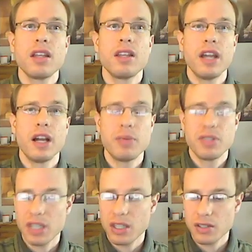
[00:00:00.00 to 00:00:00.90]
they are
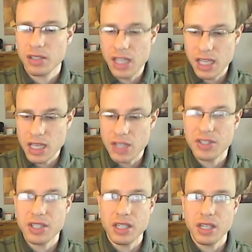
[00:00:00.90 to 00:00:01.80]
particularly
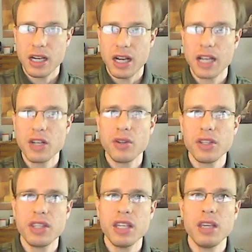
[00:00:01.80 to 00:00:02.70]
easy. I know
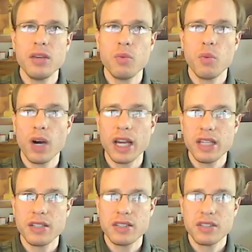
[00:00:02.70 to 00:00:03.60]
that the
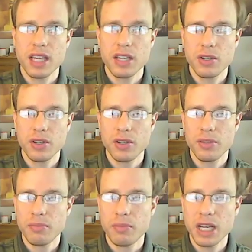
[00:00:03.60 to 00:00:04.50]
white
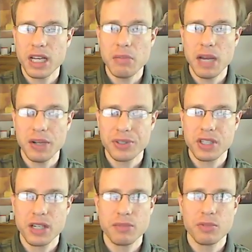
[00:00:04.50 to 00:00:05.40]
standard Mighty Mouse
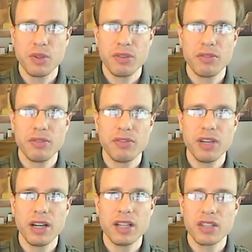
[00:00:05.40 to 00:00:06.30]
comes with
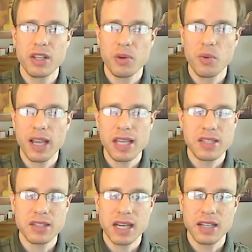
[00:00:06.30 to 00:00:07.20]
various other ways.
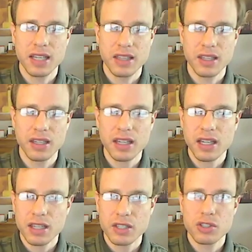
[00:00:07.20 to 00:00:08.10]
It's got like the
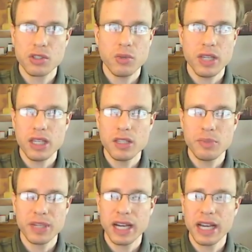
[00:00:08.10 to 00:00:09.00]
squeeze,
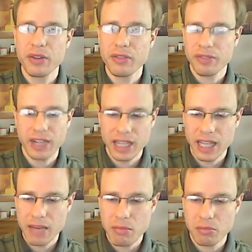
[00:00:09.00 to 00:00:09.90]
but I don't find
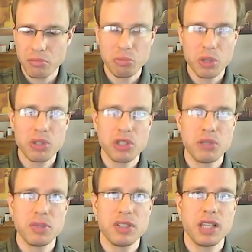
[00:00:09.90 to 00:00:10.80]
that motion
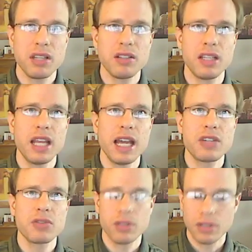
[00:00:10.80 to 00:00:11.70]
particularly
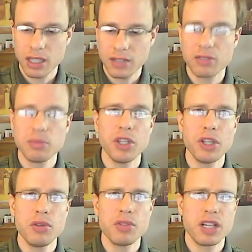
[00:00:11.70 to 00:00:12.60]
natural or comfortable to
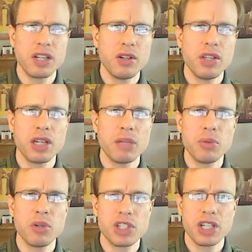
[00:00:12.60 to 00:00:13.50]
use. And I know you can
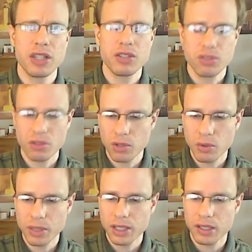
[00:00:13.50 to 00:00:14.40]
push on the scroll
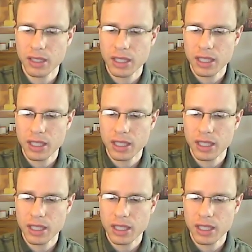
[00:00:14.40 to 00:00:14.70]
wheel